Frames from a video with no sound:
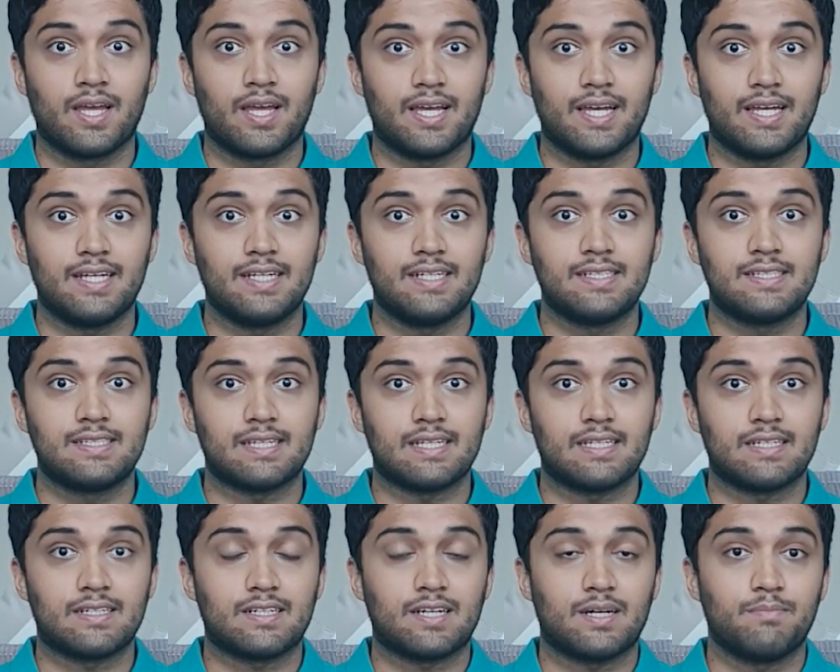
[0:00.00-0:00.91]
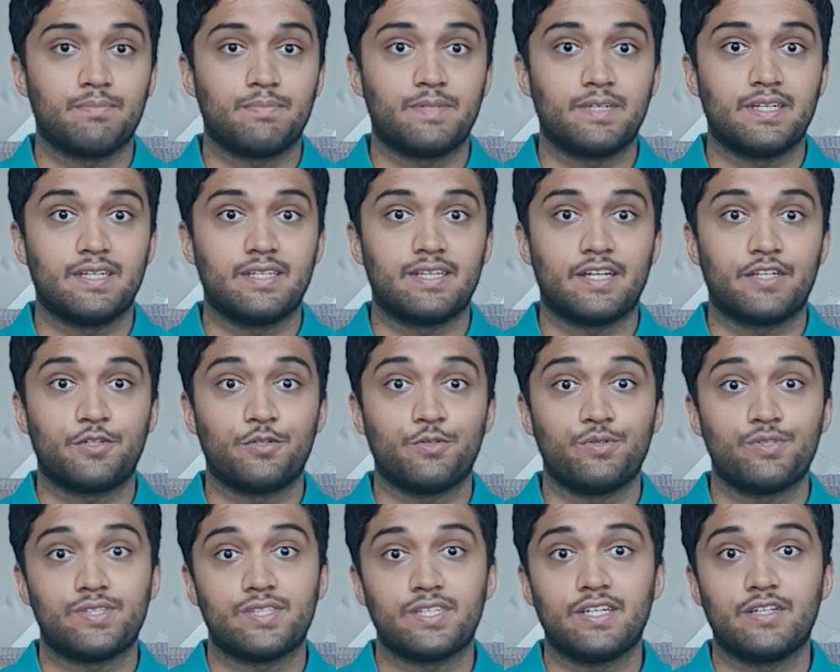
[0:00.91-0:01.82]
Is it a company that
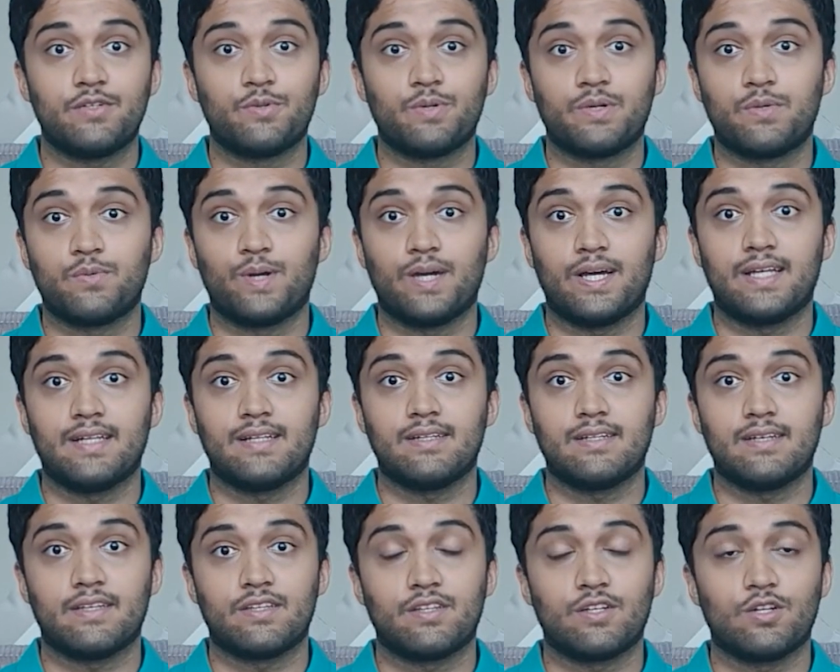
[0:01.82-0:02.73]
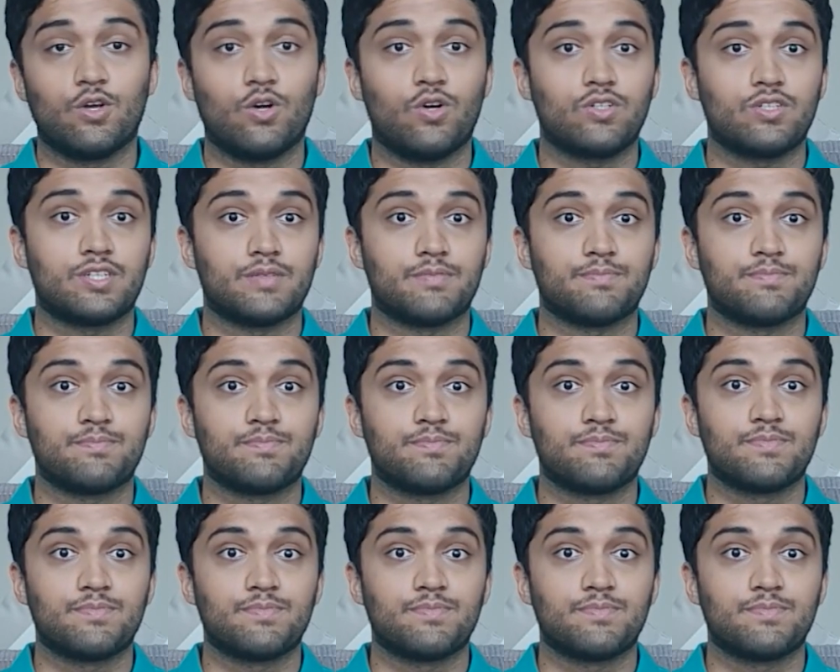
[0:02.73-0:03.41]
you see doing well in the long term?